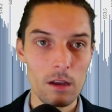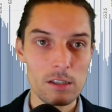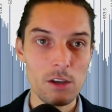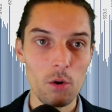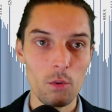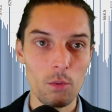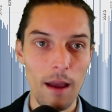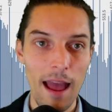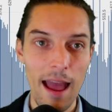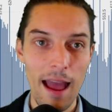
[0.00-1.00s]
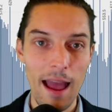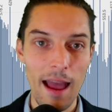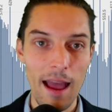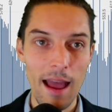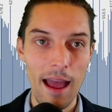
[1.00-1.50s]
So
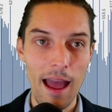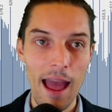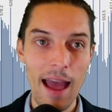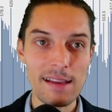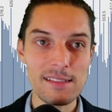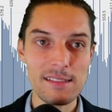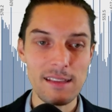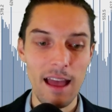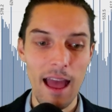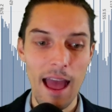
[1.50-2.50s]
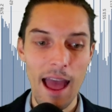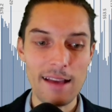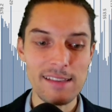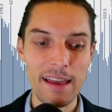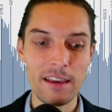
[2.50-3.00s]
as
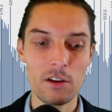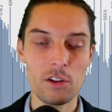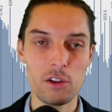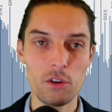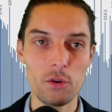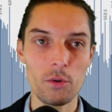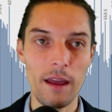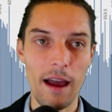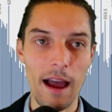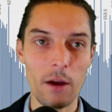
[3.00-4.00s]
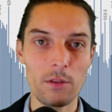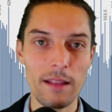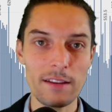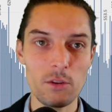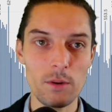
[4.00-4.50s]
I conclude, I would
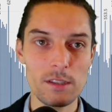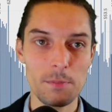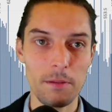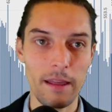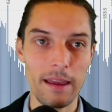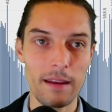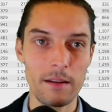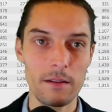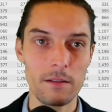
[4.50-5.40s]
like to explain